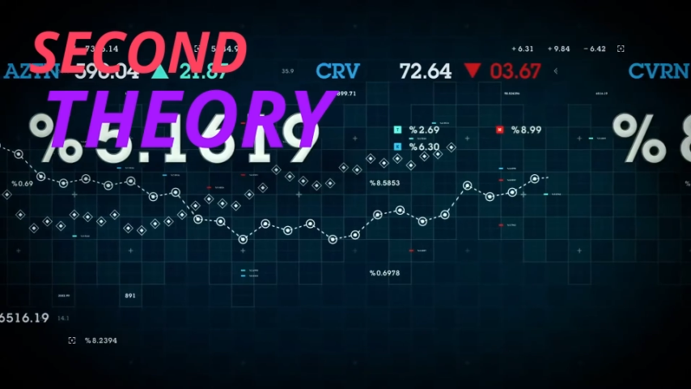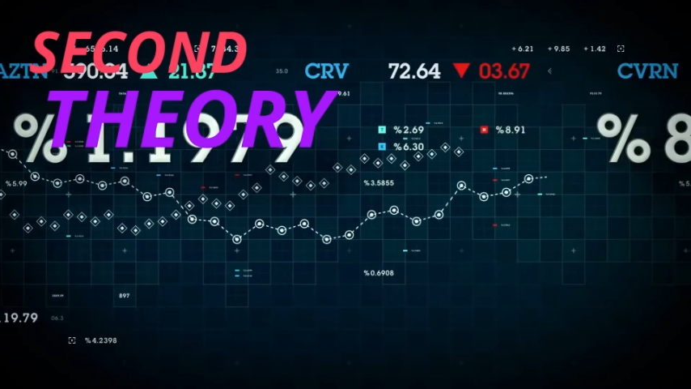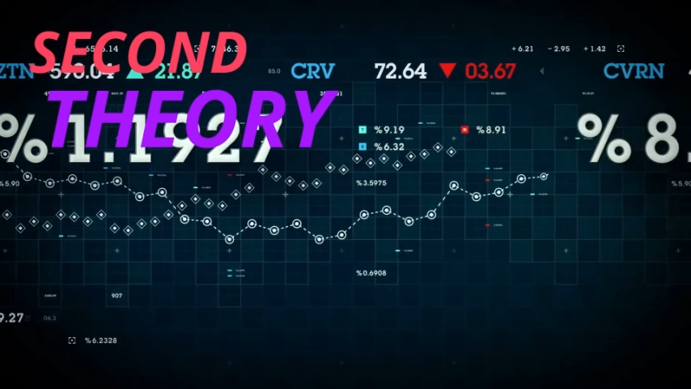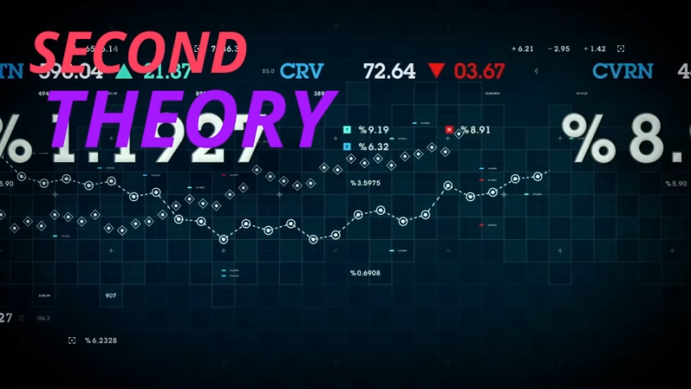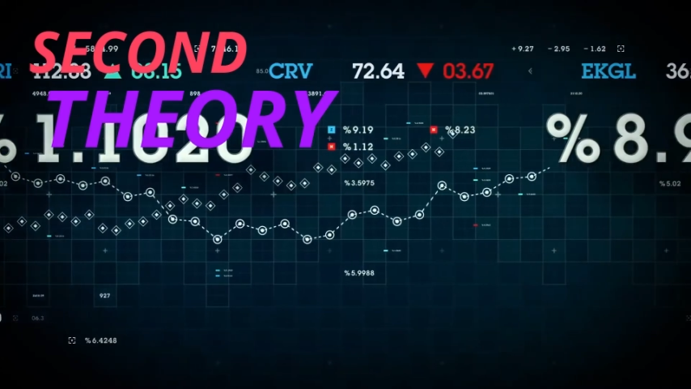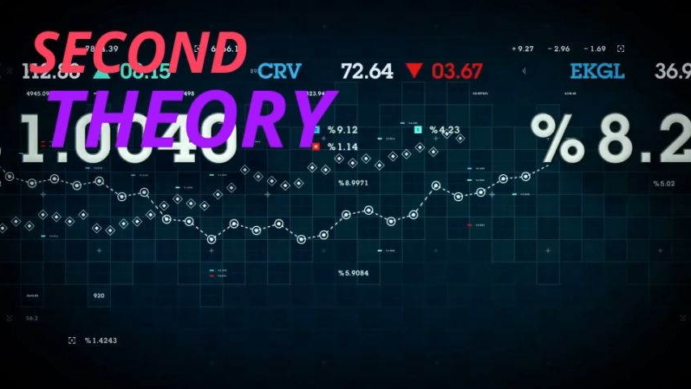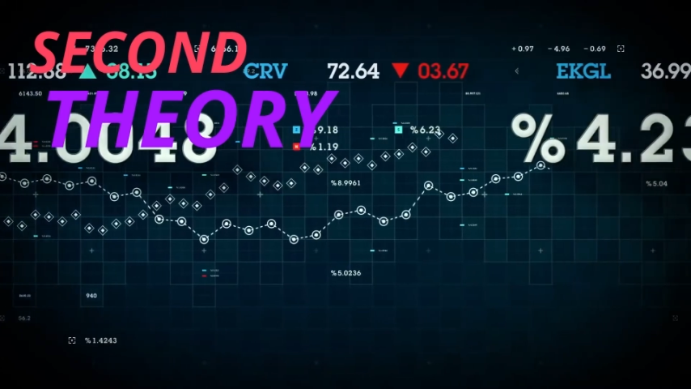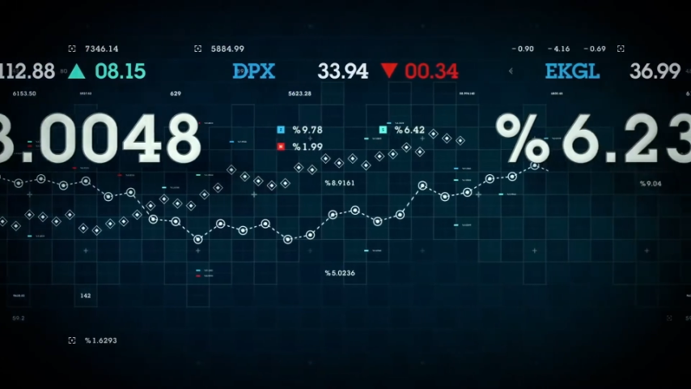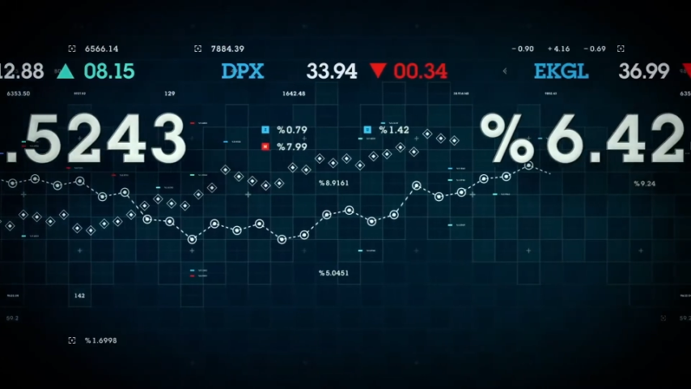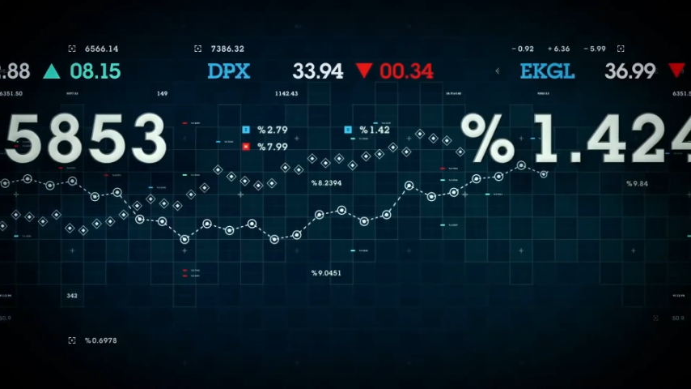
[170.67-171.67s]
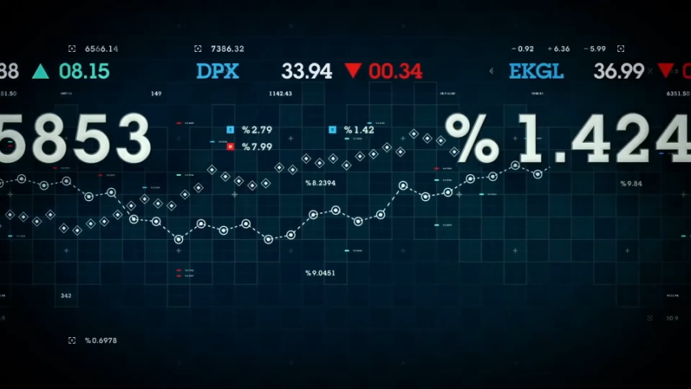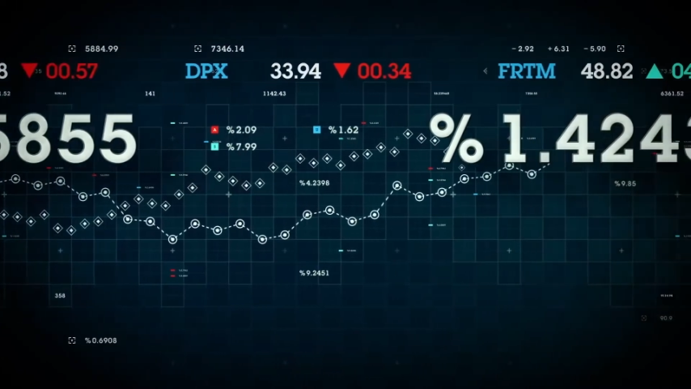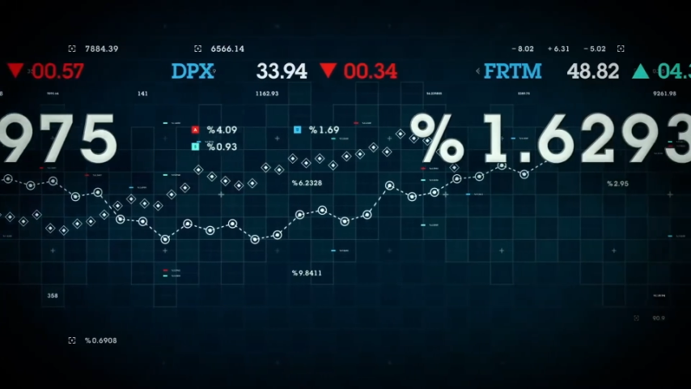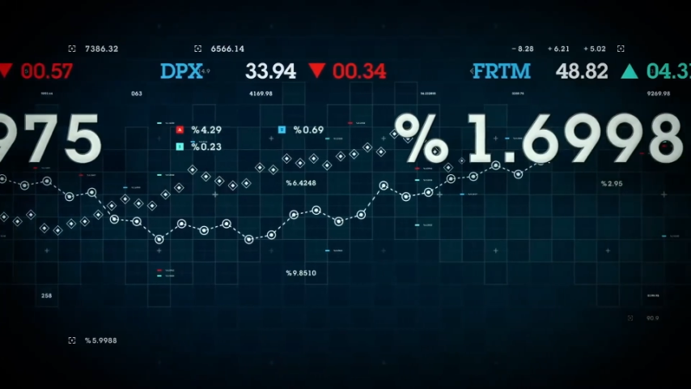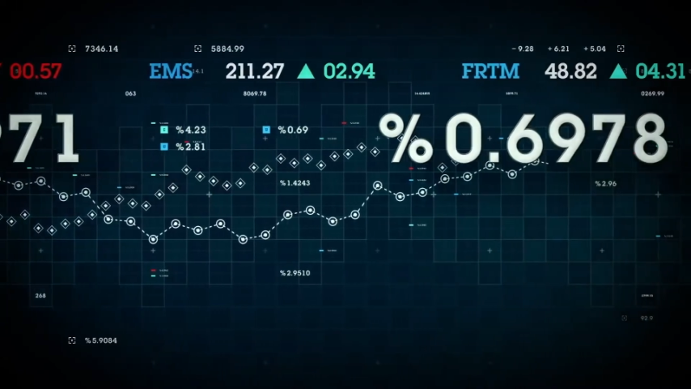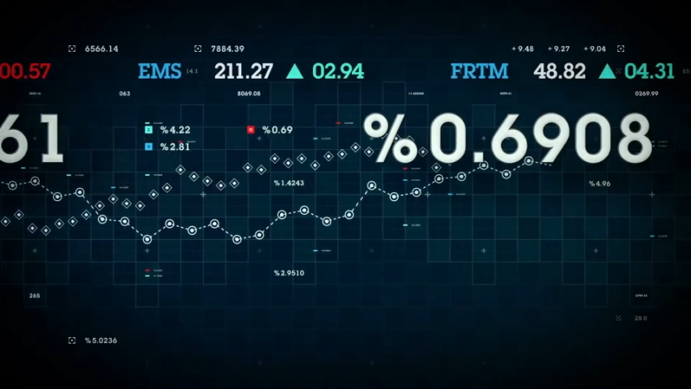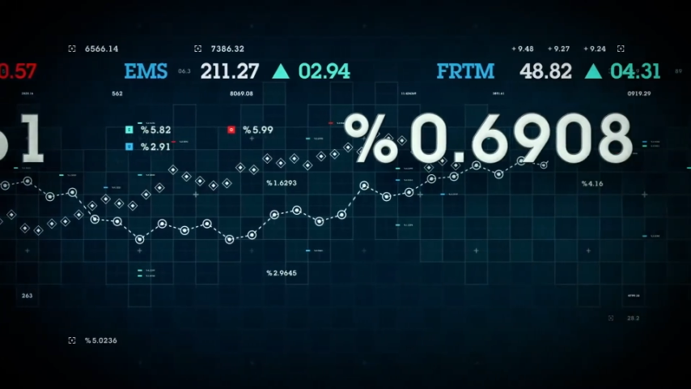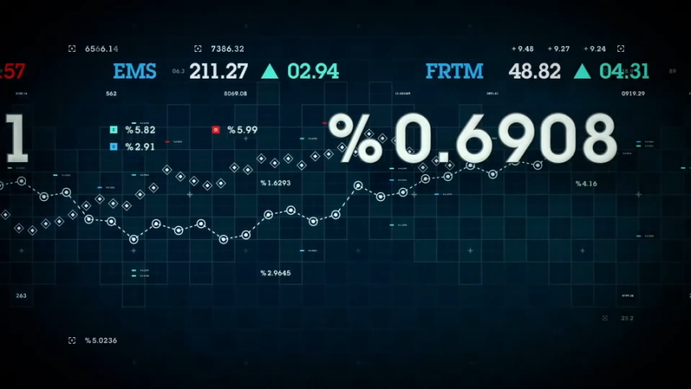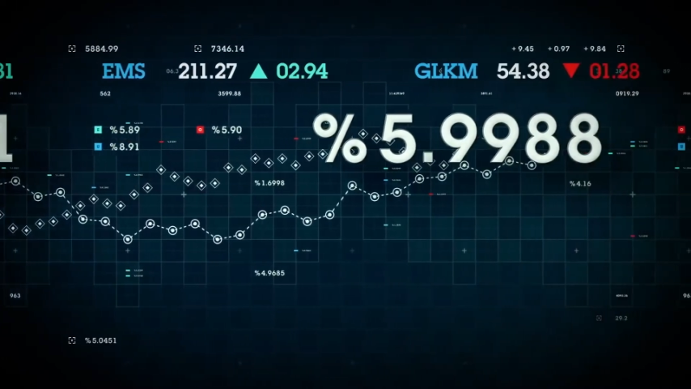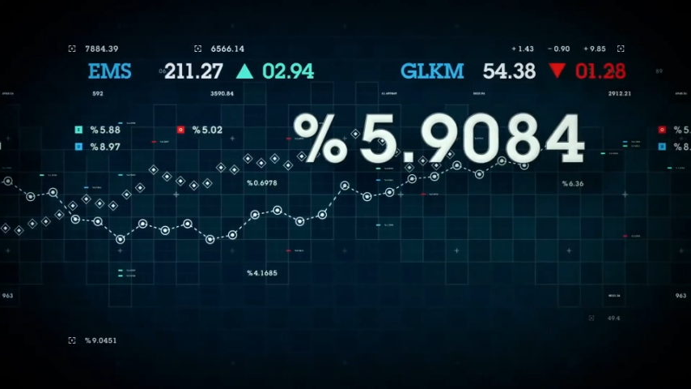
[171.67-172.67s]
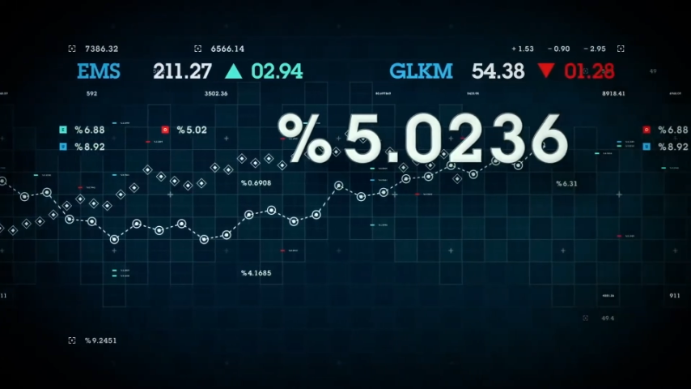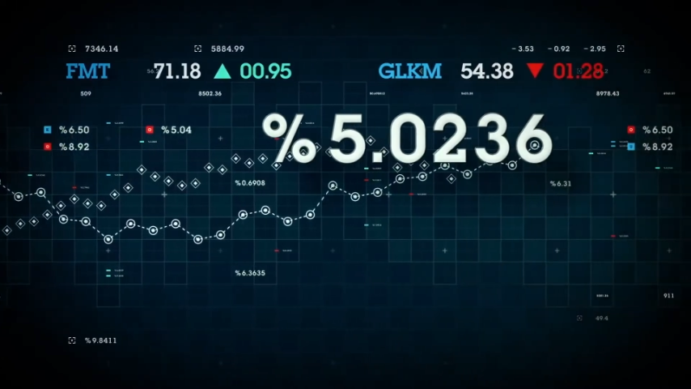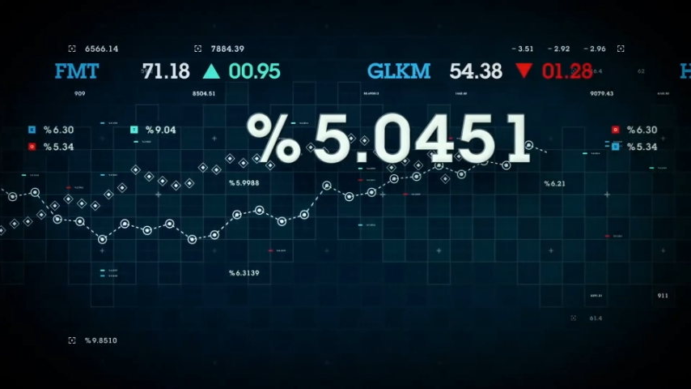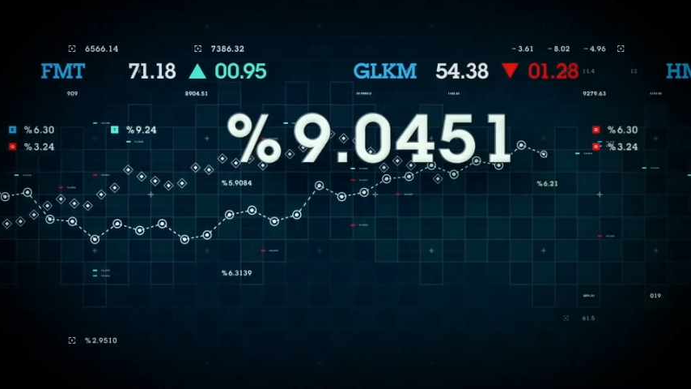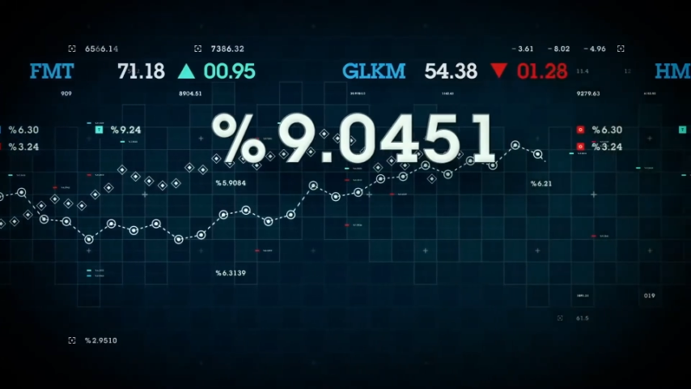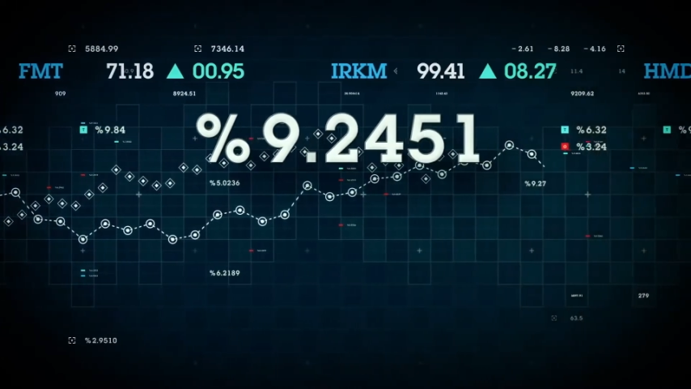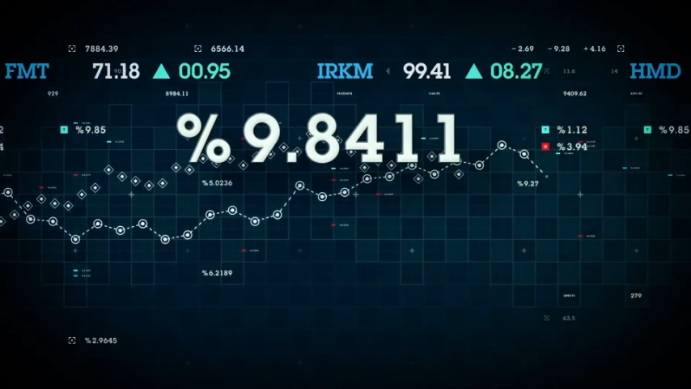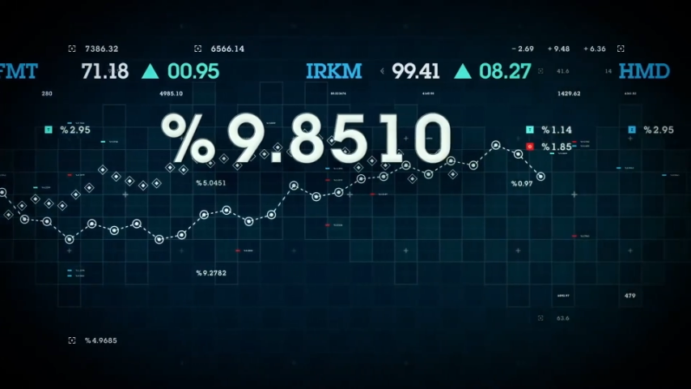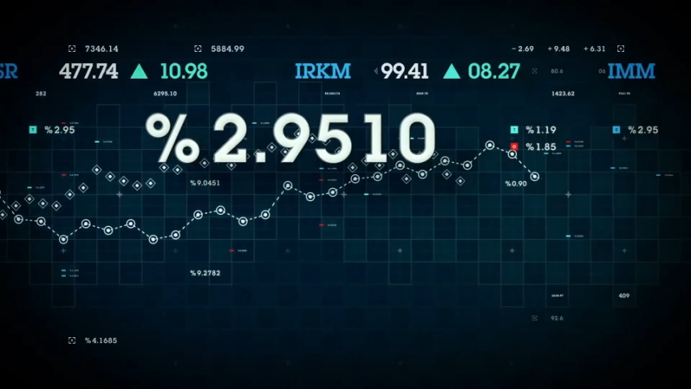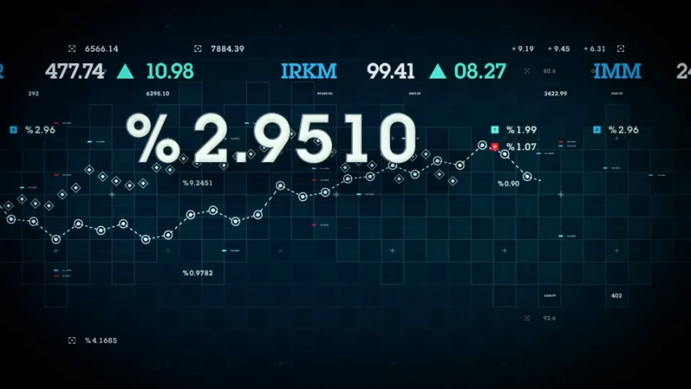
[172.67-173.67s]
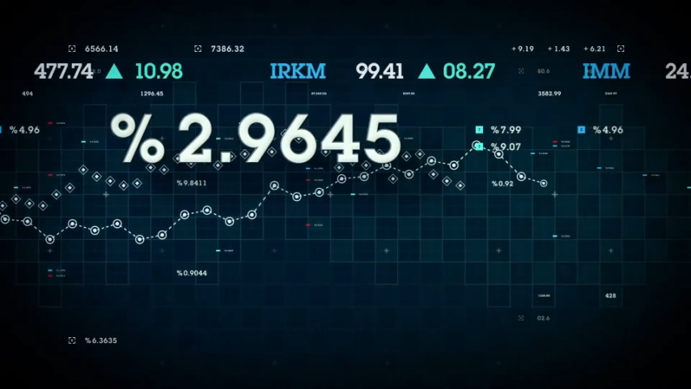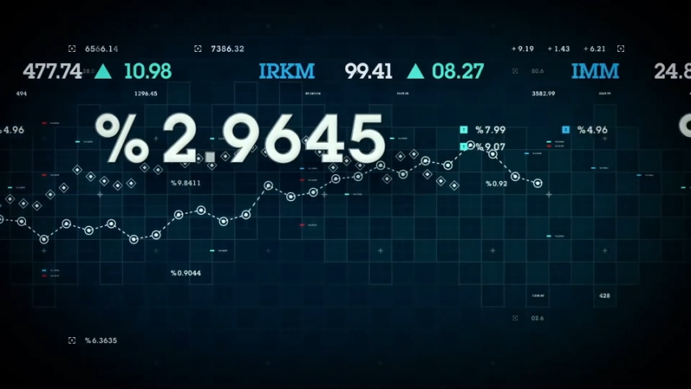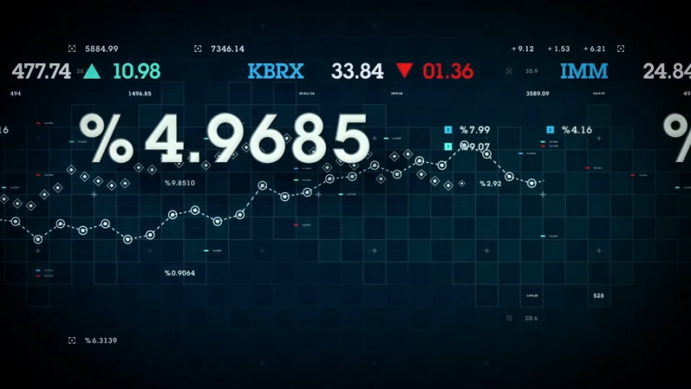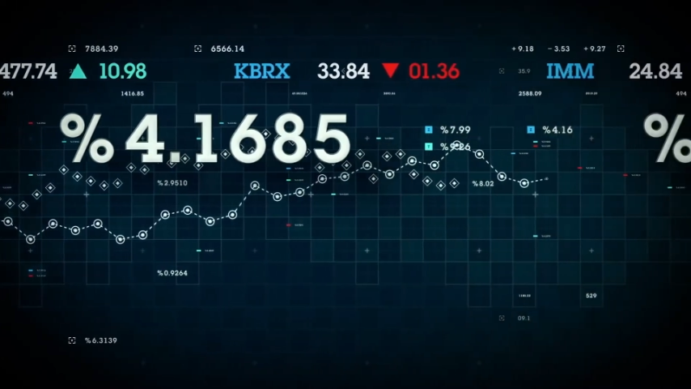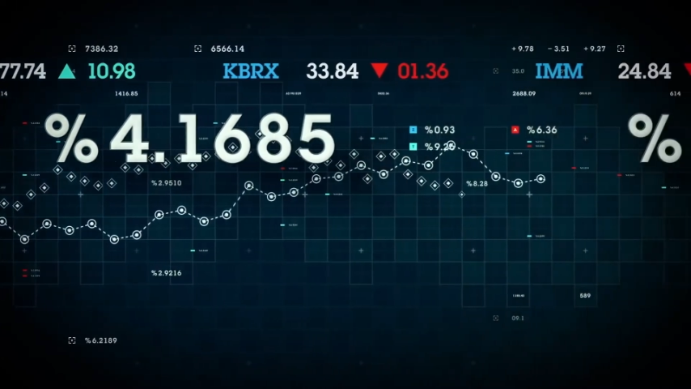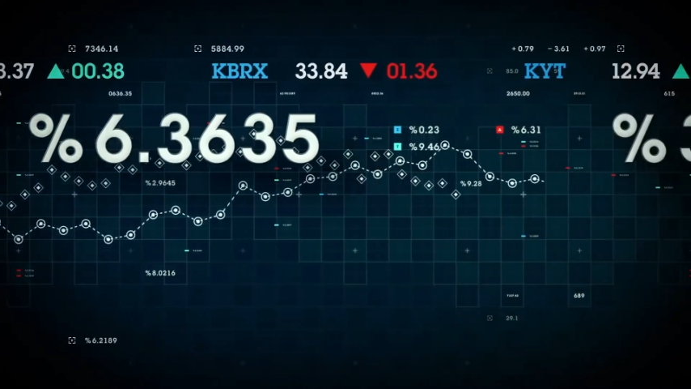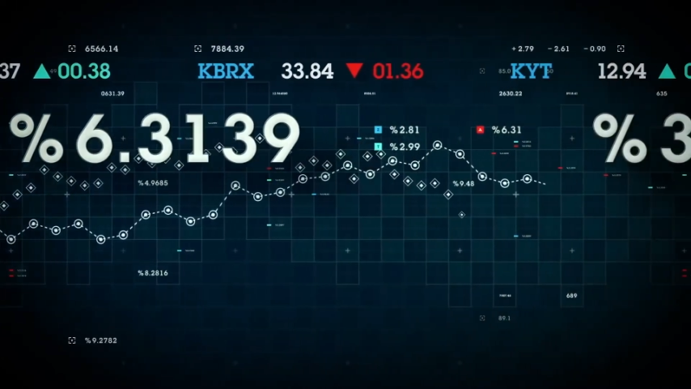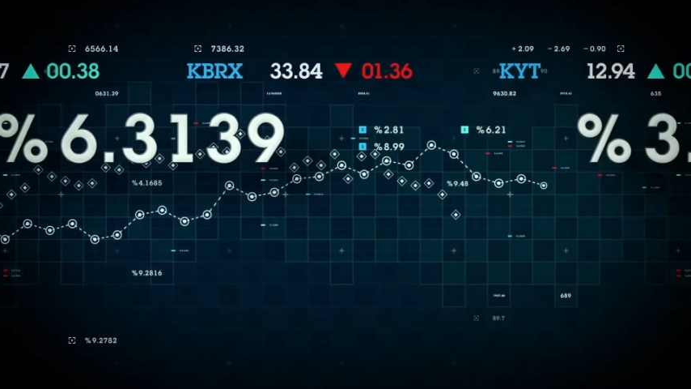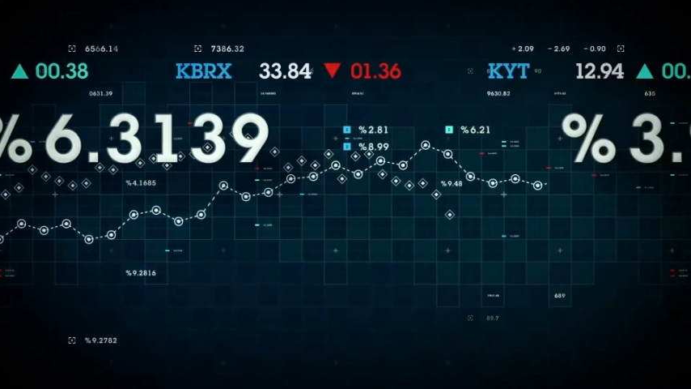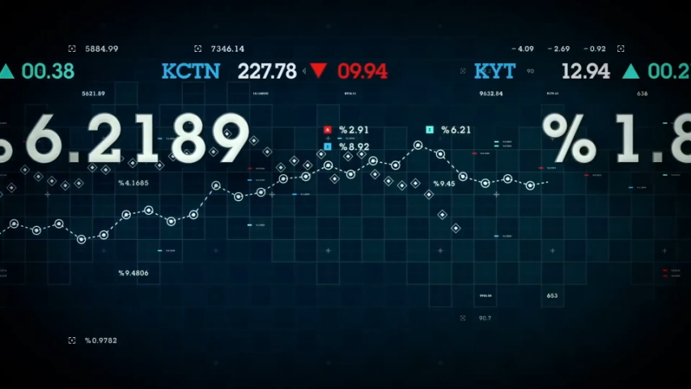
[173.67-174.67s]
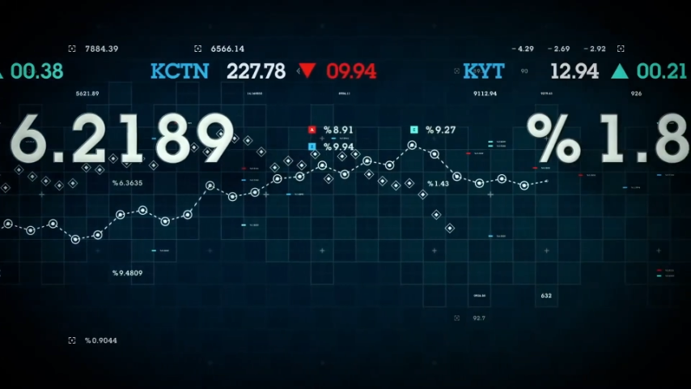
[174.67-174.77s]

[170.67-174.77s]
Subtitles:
[unreadable: no face in view]